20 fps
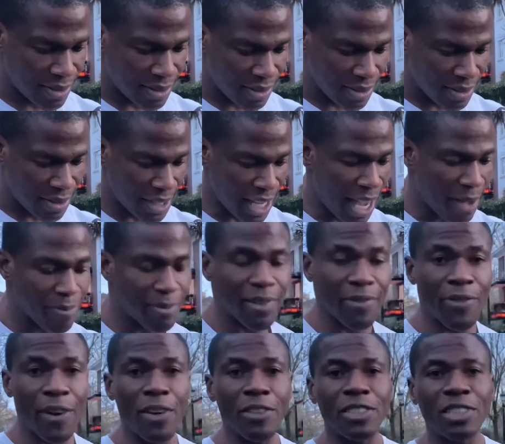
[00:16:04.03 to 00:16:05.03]
yep, the
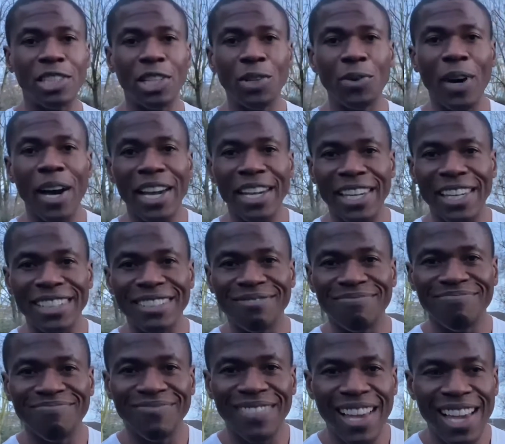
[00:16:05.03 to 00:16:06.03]
phone's still working.
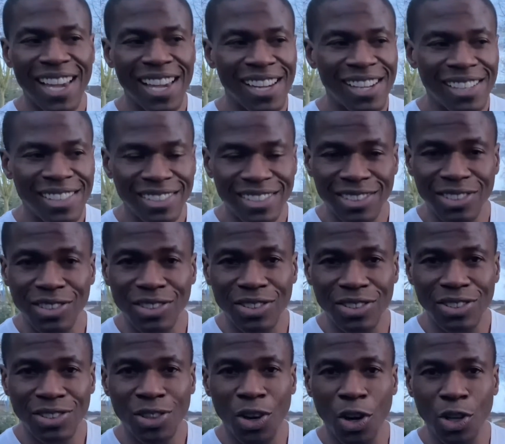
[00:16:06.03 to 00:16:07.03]

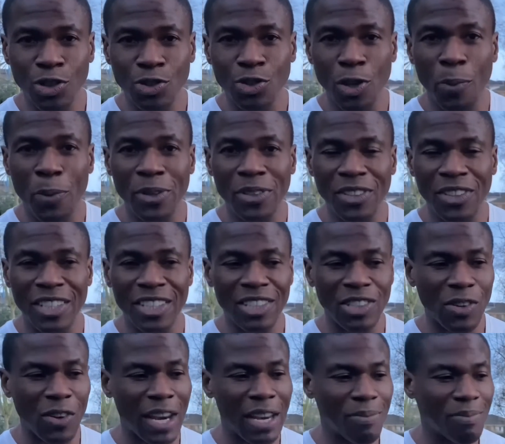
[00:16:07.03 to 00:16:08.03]
Not a drop onto the
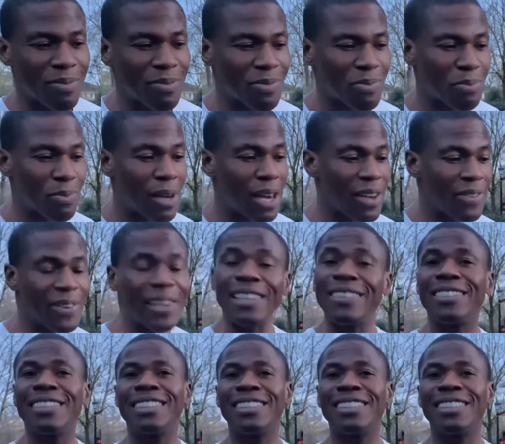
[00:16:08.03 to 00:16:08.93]
screen. Perfect.